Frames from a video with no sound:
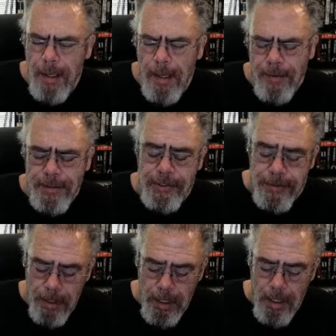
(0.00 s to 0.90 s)
They're
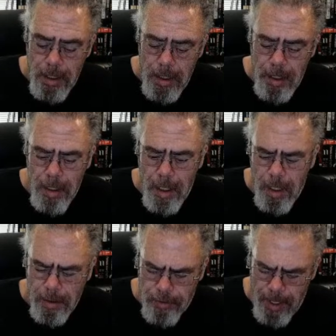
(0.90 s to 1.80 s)

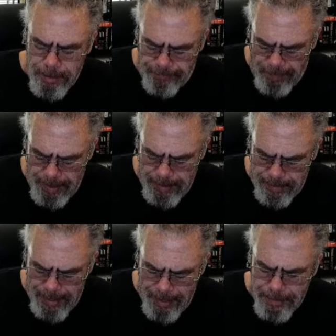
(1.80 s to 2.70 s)
still trying to find
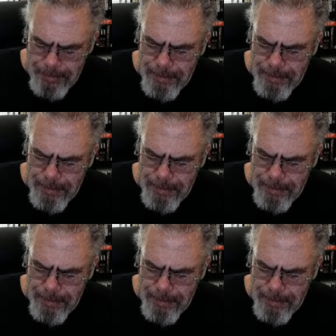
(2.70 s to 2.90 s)
that